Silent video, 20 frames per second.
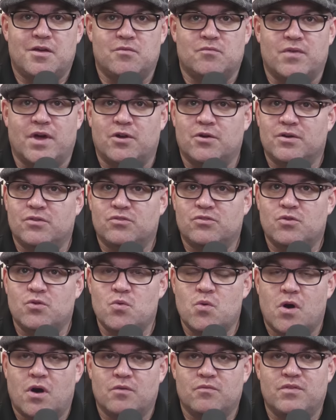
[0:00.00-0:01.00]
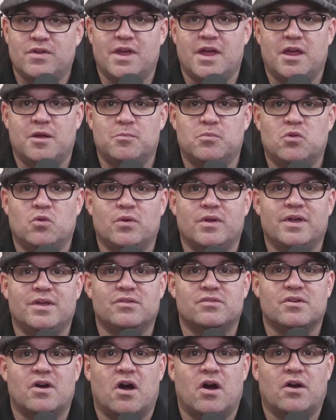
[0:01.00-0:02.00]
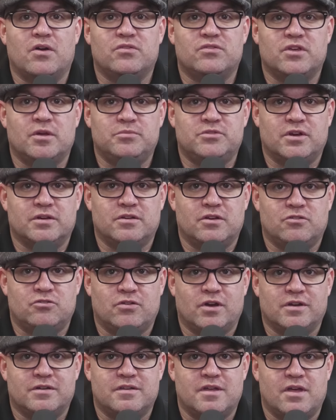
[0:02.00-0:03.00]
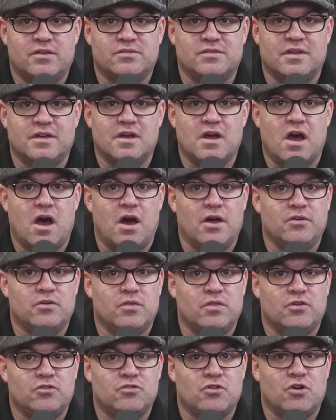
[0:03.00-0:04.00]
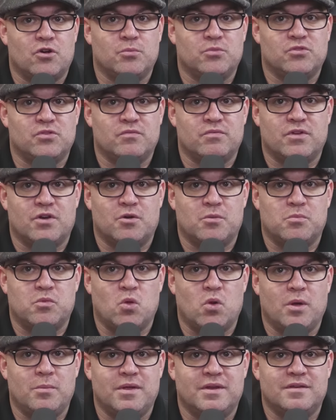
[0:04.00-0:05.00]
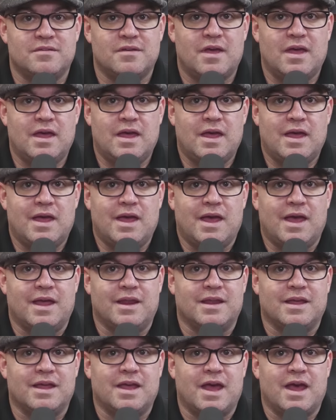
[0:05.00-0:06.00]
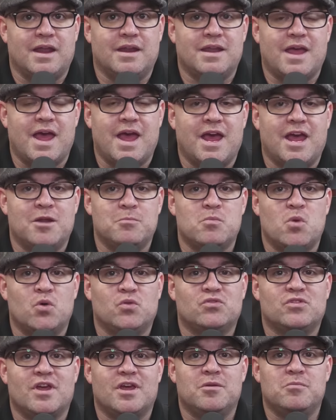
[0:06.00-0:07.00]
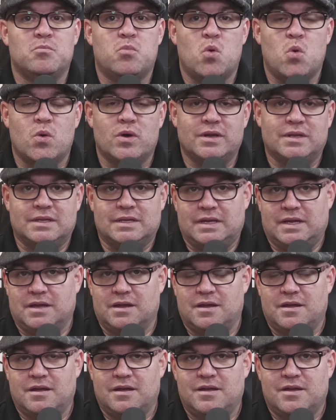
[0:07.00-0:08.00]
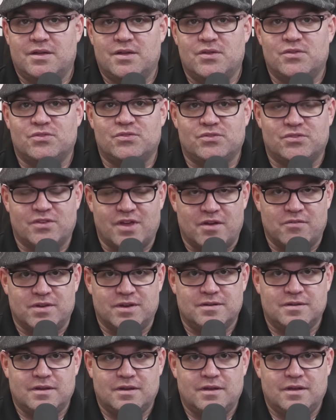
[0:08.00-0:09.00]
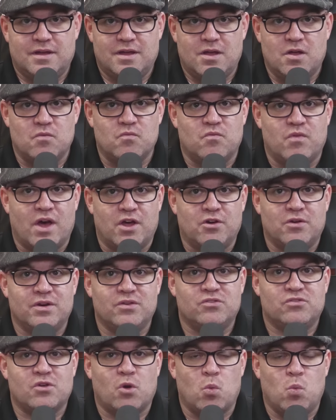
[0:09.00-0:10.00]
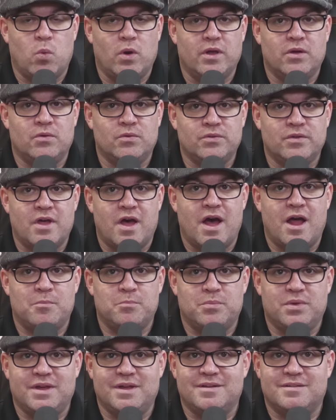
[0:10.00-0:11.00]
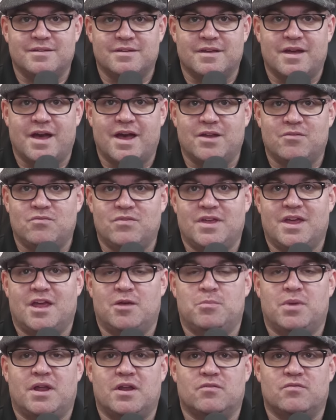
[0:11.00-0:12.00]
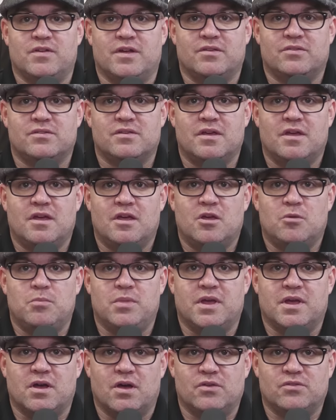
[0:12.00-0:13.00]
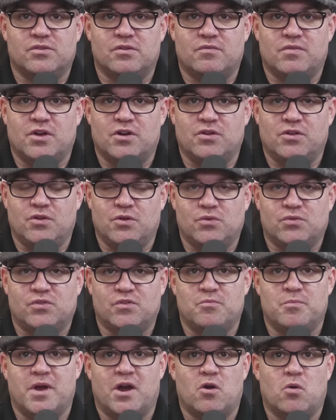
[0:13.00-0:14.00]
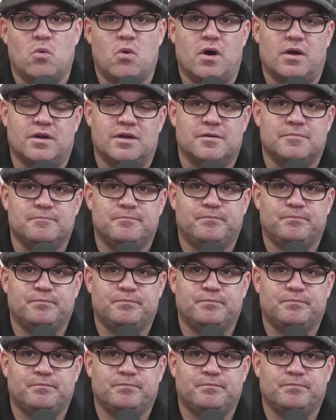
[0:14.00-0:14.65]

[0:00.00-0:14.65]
Veterans who are VA employees are subject to drug testing under the terms of their employment. And again, and most importantly, 7. Veterans will not be denied VA benefits because of their use of marijuana.